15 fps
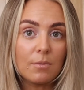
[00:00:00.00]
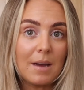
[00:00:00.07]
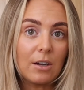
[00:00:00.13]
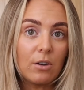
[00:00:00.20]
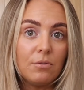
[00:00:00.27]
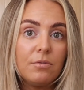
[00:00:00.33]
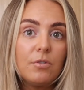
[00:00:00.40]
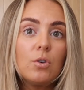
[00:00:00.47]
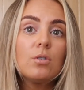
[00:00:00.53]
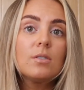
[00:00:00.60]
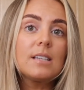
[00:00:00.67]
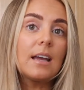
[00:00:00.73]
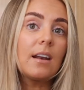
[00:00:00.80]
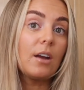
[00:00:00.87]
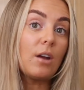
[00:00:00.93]
the Metcon
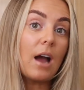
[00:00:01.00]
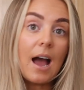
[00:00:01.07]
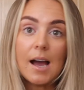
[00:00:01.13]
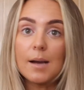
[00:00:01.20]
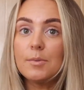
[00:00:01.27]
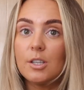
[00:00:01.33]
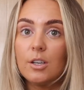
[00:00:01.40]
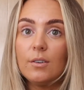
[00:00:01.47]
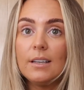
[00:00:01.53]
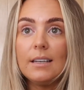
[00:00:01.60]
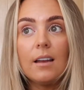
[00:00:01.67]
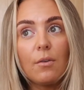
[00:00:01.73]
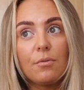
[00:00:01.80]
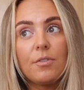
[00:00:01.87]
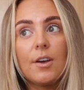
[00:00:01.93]
4s and I absolutely
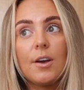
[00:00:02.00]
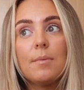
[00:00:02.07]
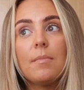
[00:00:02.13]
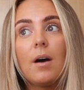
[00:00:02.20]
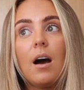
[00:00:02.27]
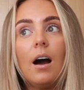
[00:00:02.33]
love them.